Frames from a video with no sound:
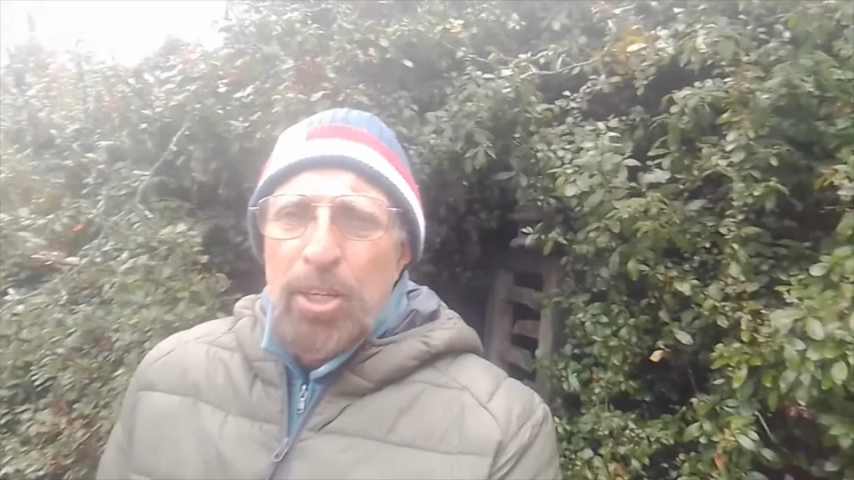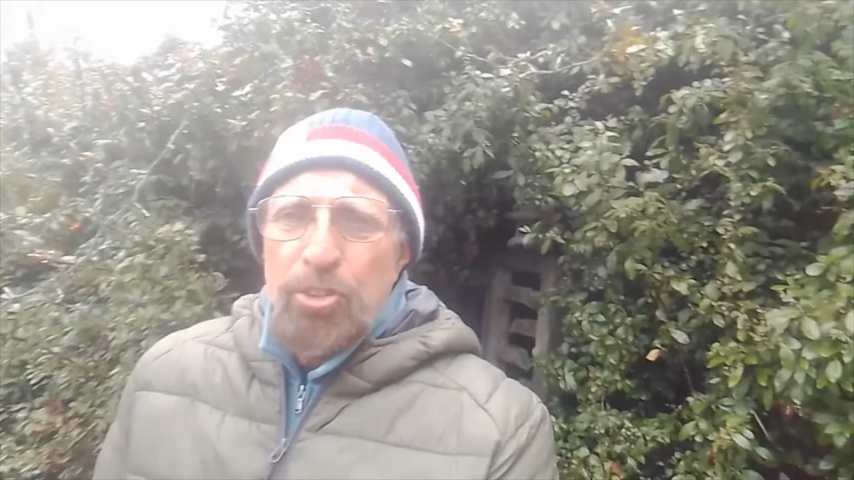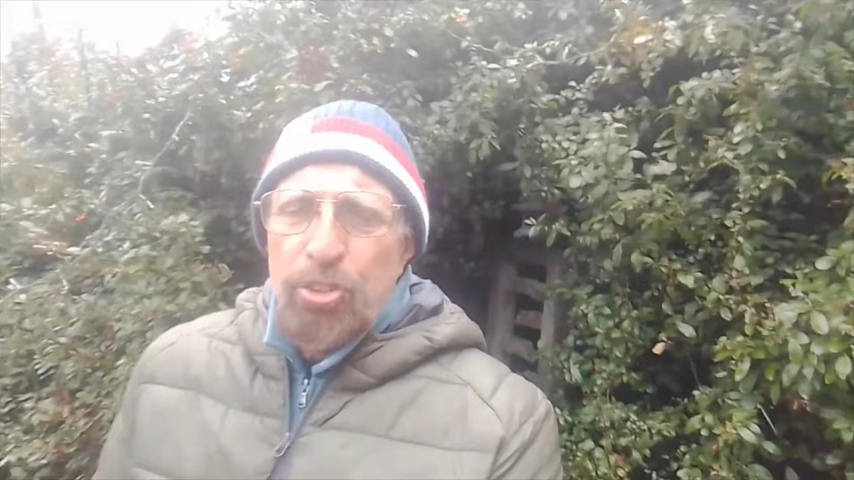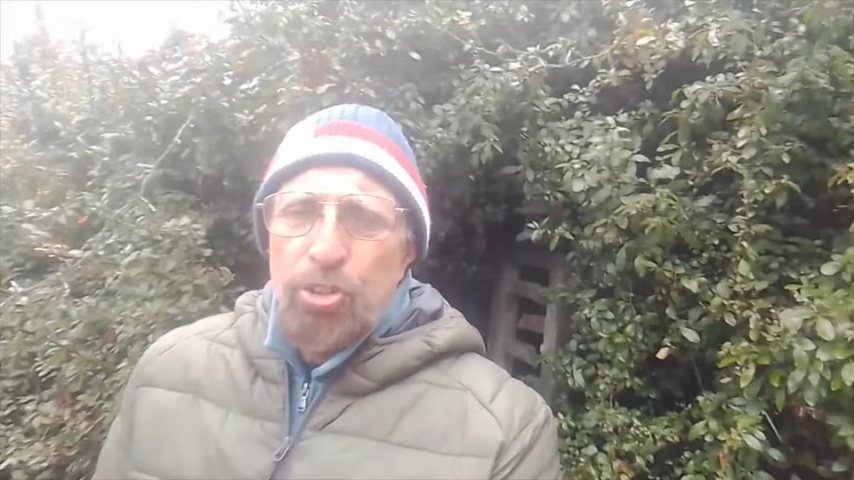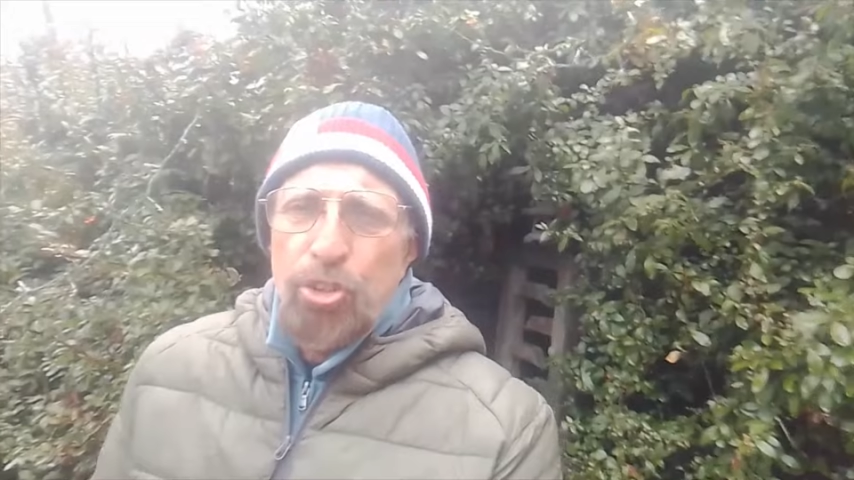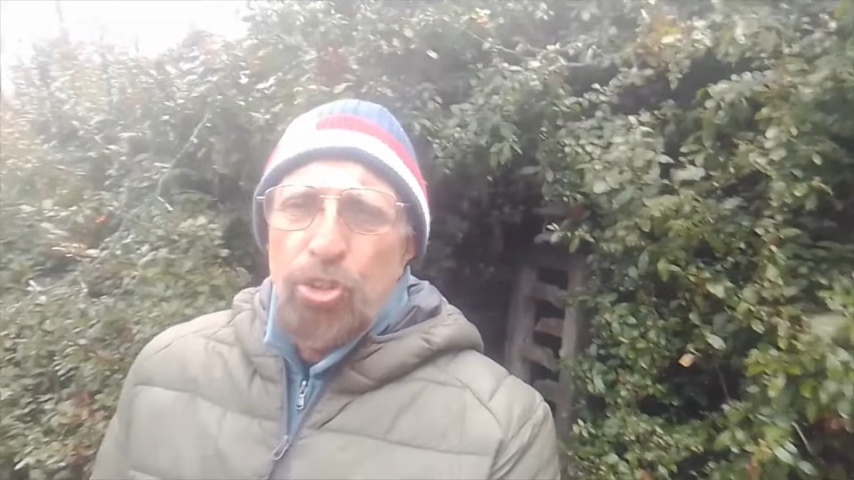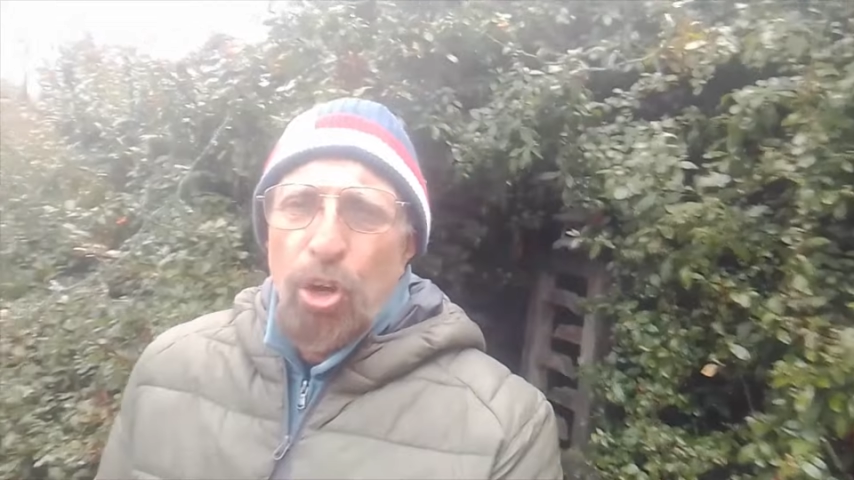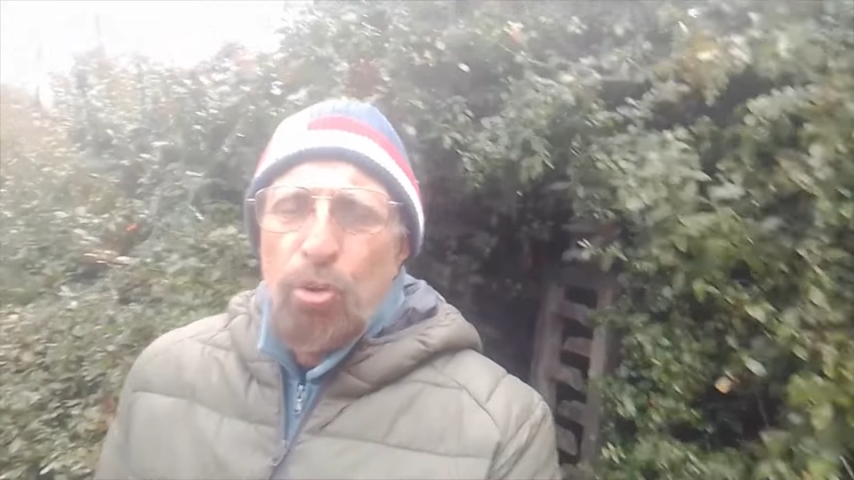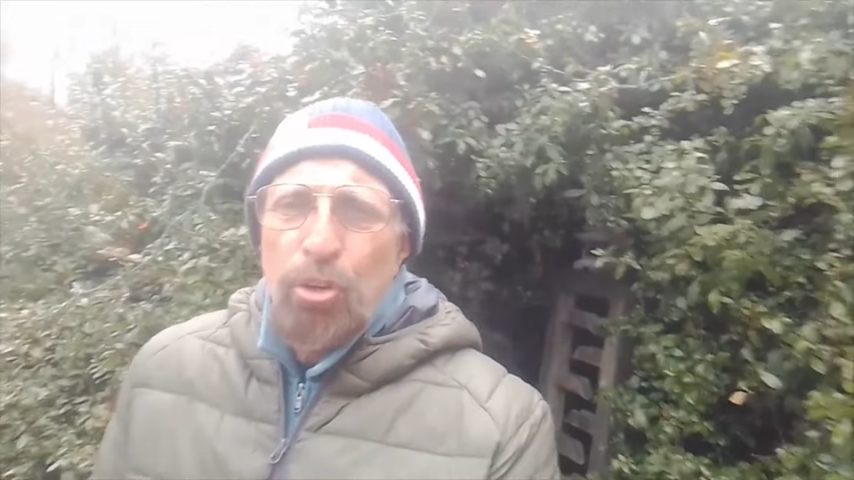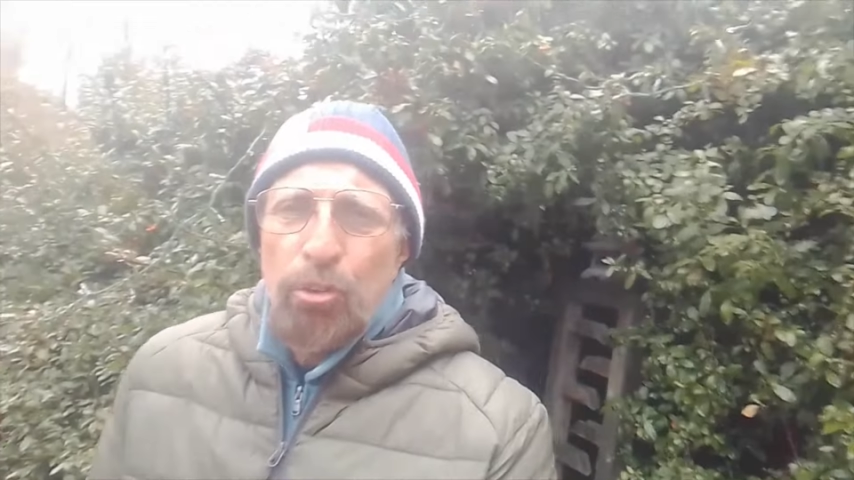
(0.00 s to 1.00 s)
so that you
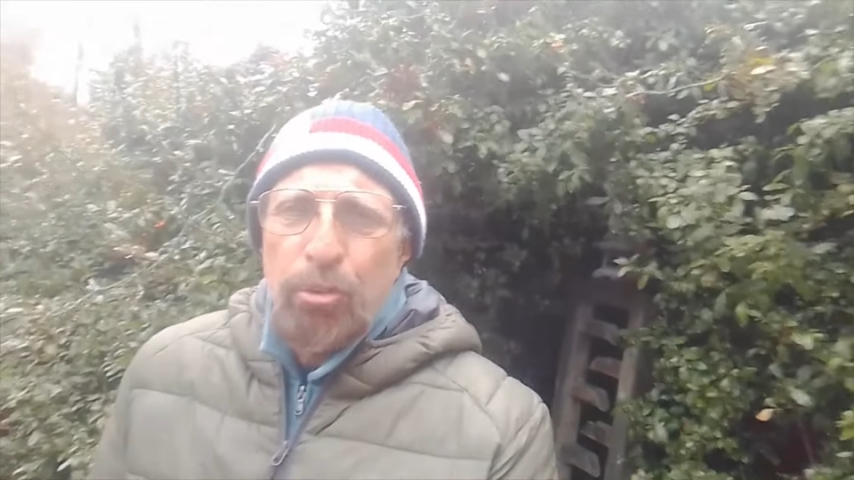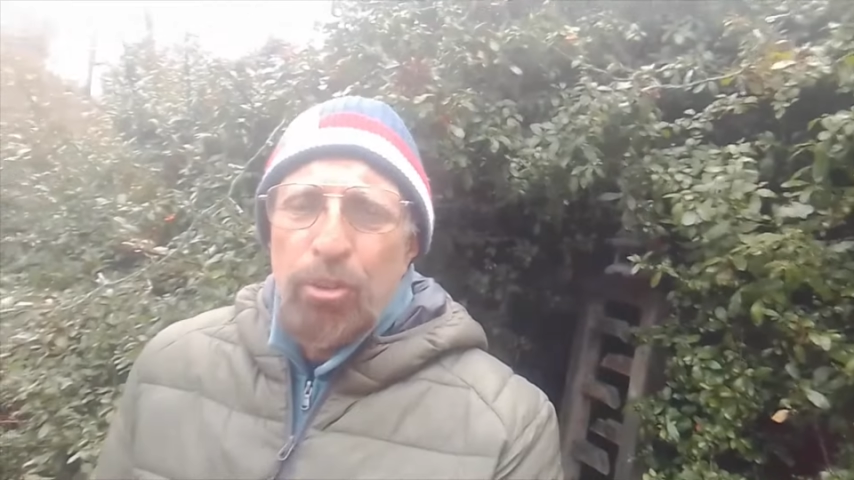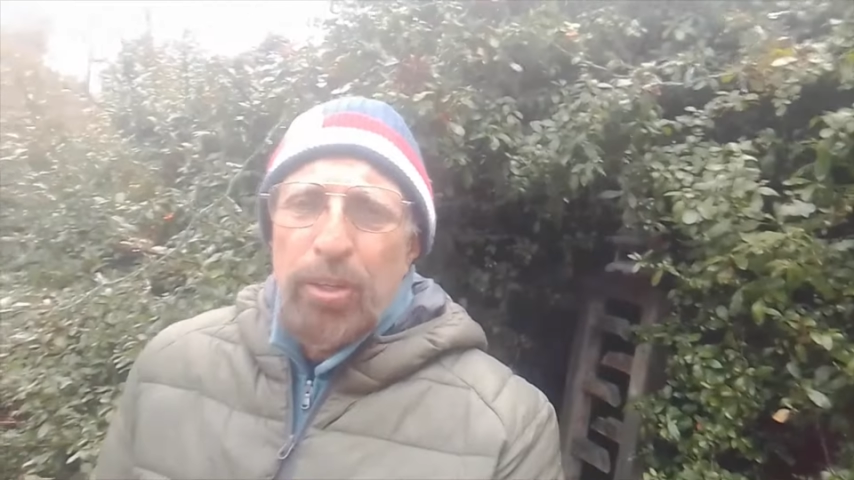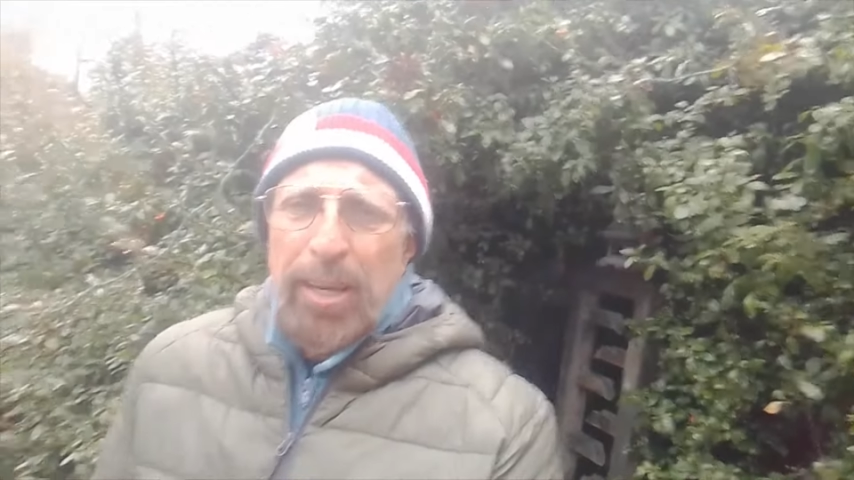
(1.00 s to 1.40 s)
don't go through the